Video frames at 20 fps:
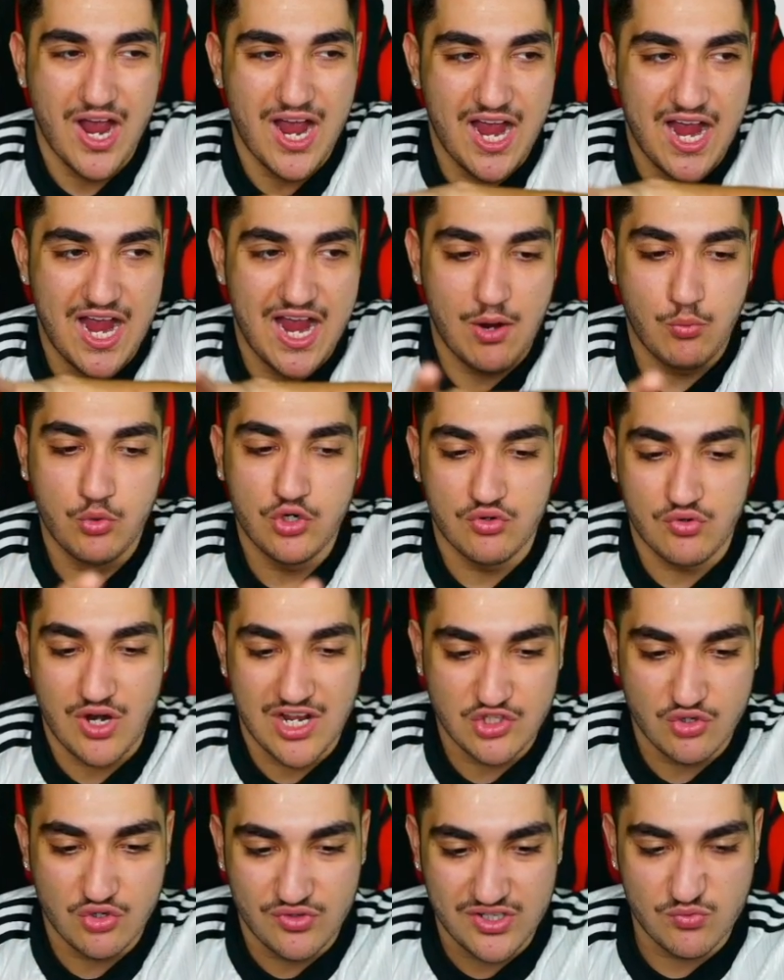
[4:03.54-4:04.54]
I
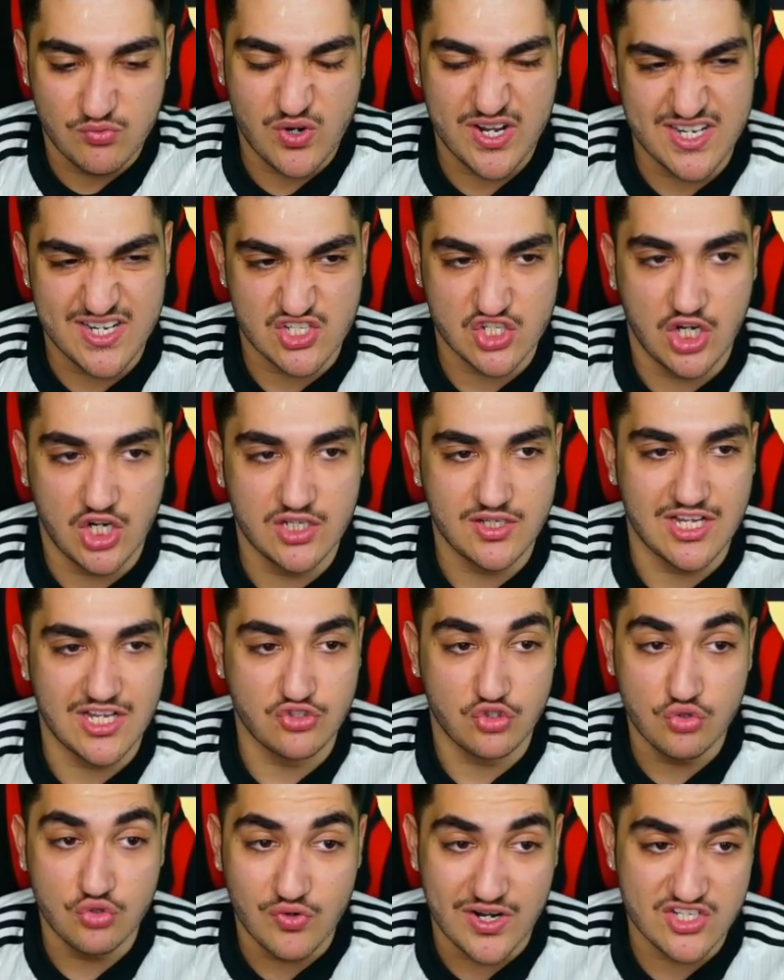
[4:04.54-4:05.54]
don't really rate this card. I
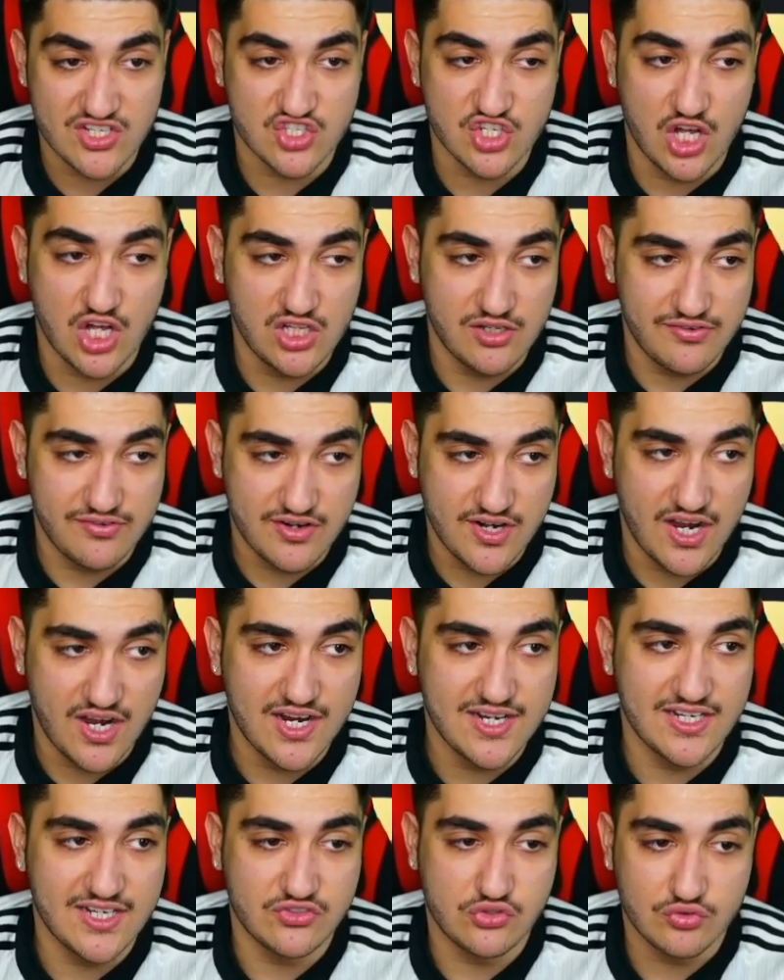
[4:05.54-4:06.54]
do rate Salah very
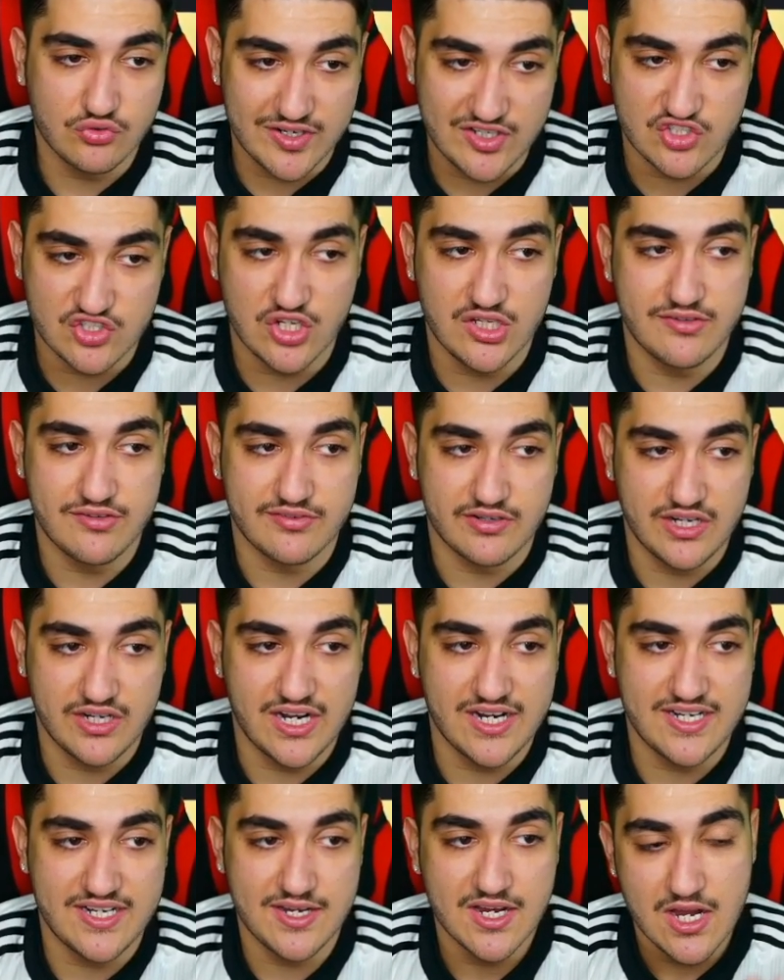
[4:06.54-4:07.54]
highly. I do rate Sterling very
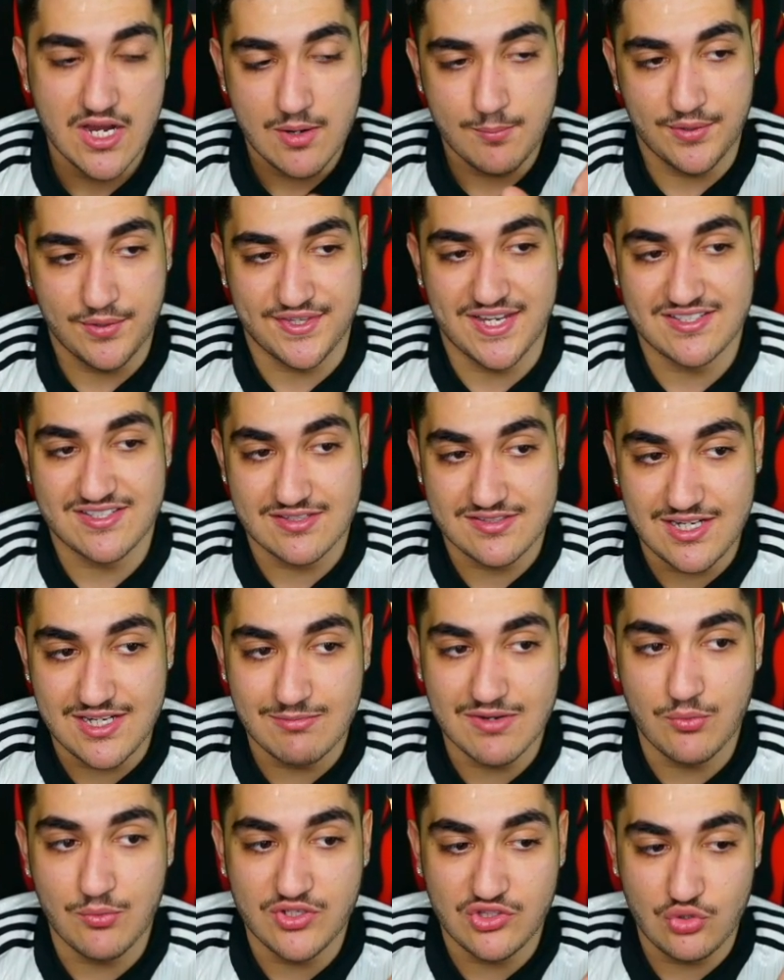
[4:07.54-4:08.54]
highly. But that's the team
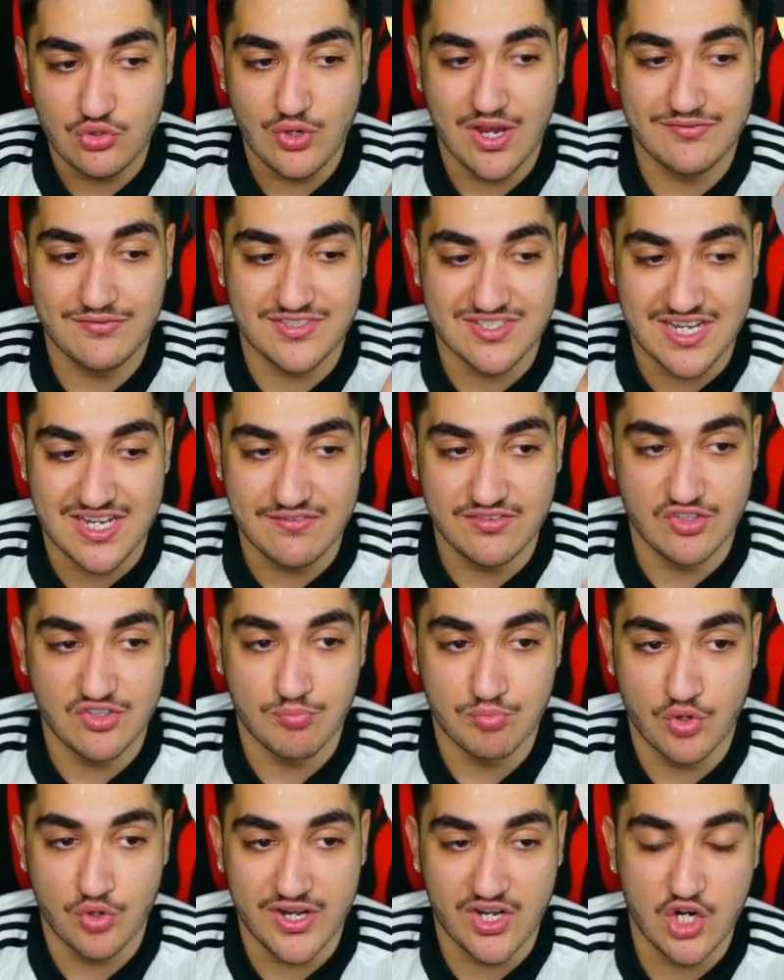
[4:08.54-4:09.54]
that we do have, this Kevin De
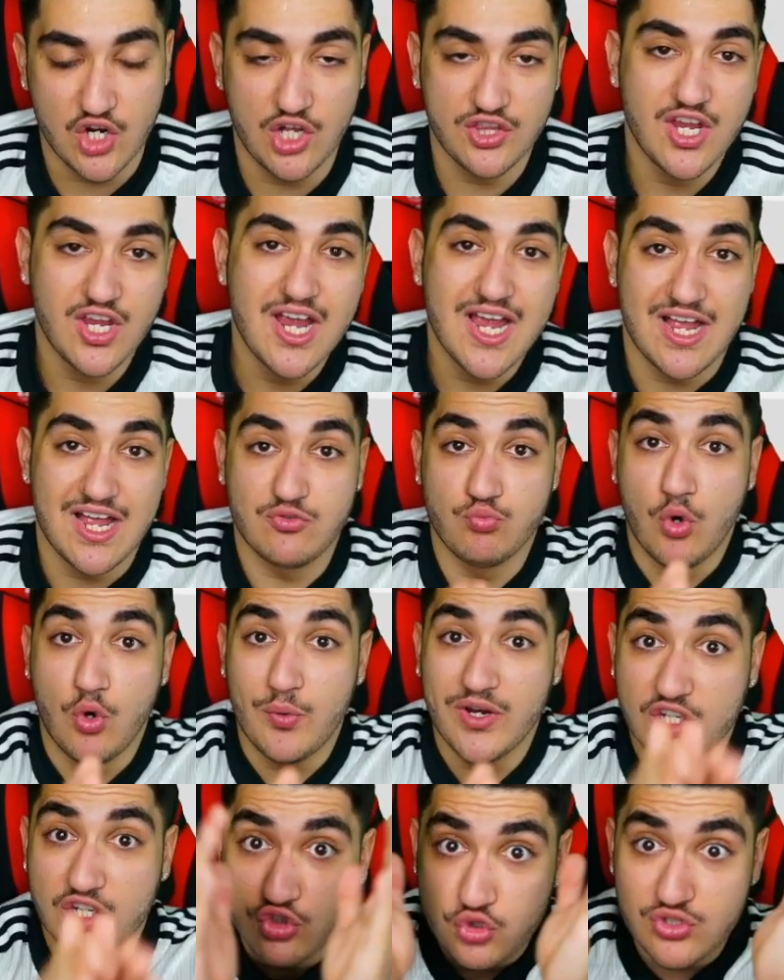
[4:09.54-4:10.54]
Bruyne card. And what we're
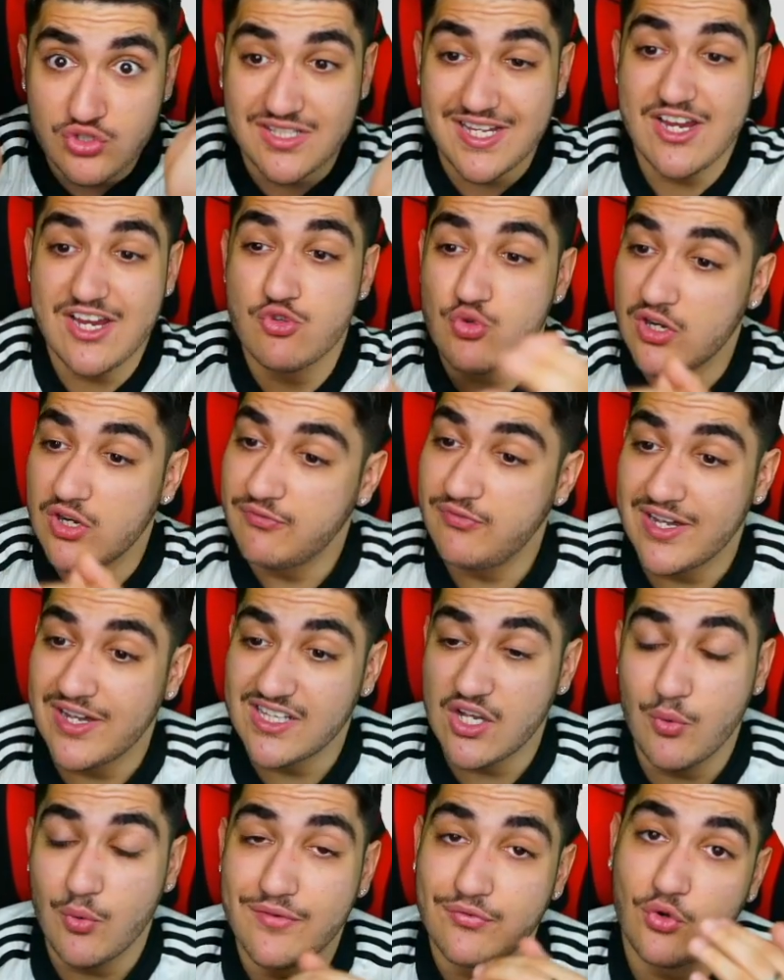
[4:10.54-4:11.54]
going to do today is we're going to find
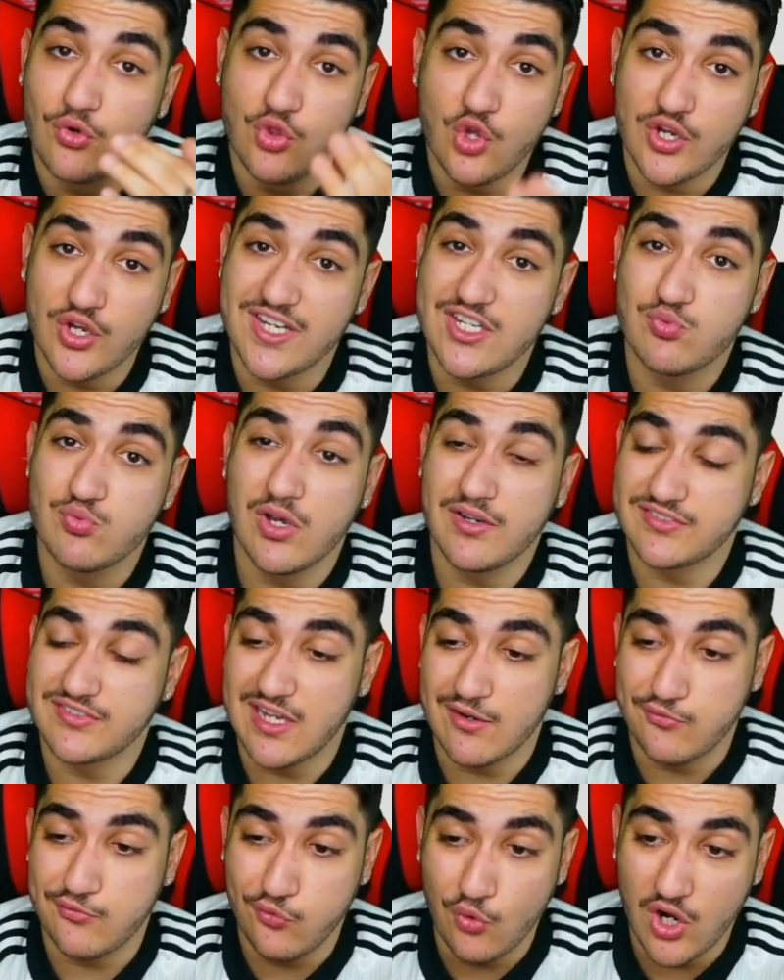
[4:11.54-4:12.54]
out whether or not he's worth
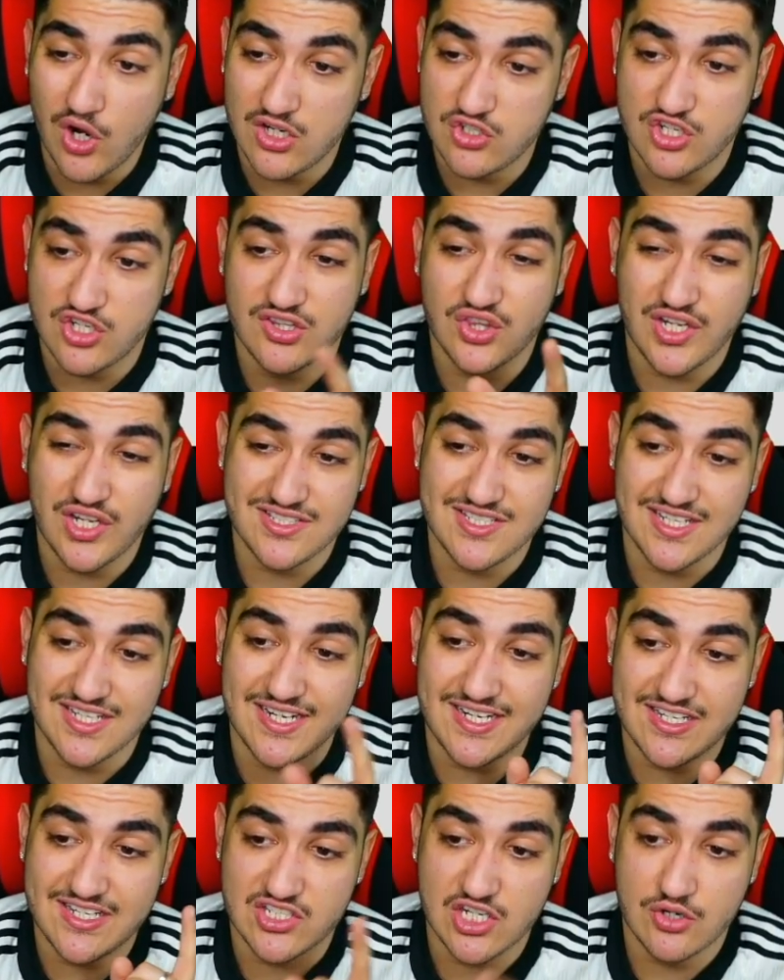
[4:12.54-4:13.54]
that 490k
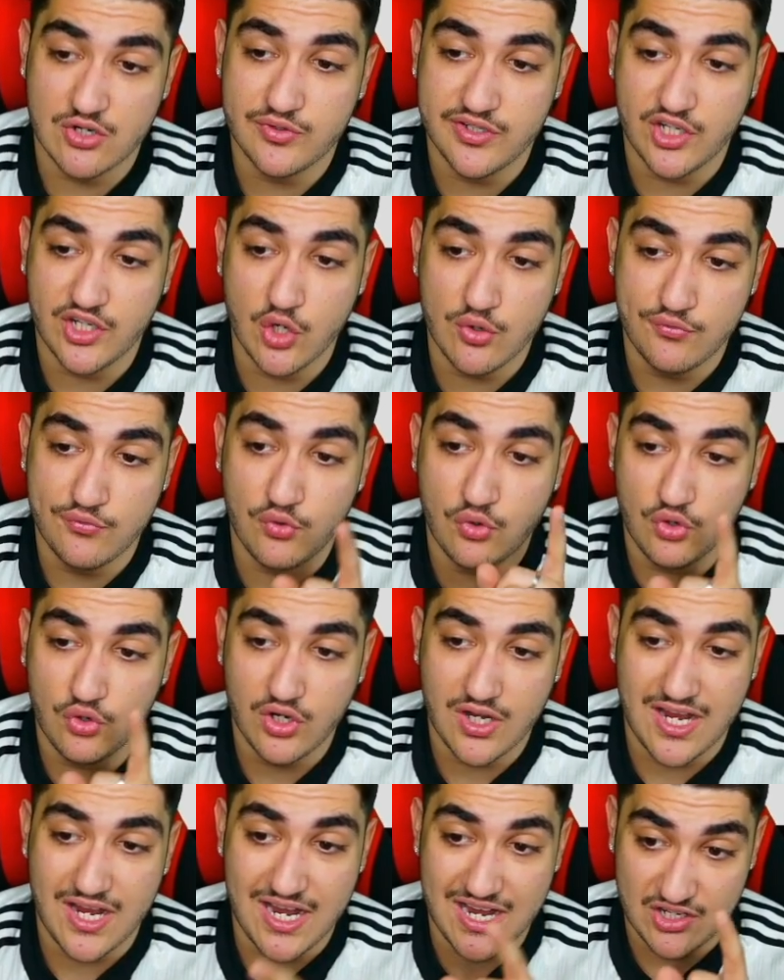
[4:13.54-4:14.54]
that he's currently
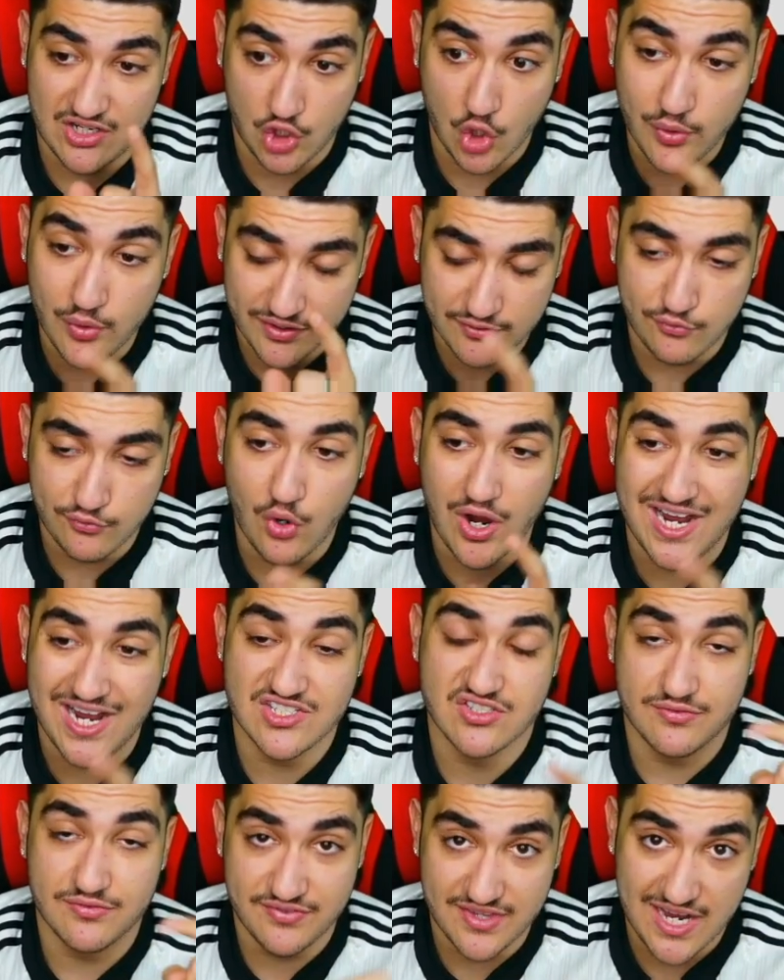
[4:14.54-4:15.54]
going for
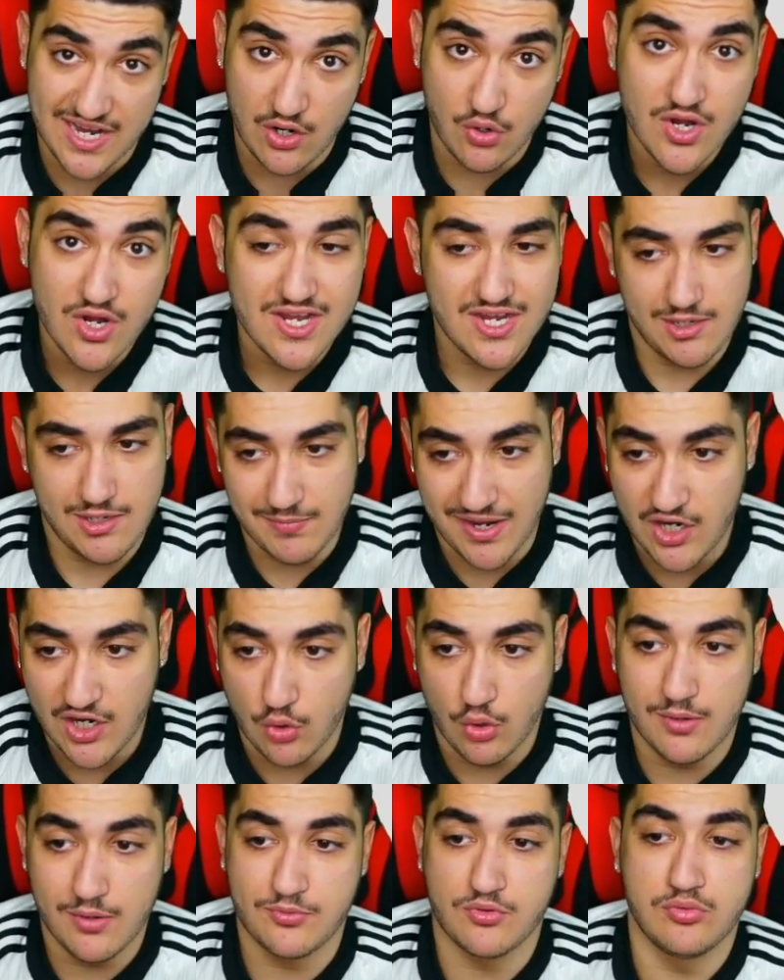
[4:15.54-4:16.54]
as of now. He may
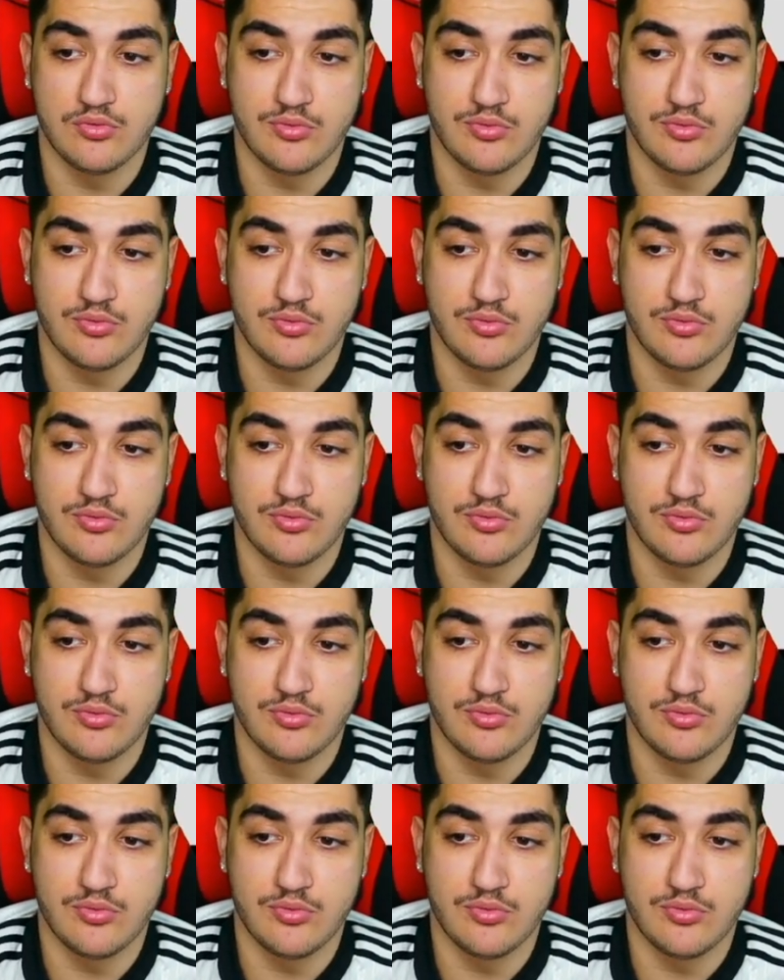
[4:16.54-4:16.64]
go up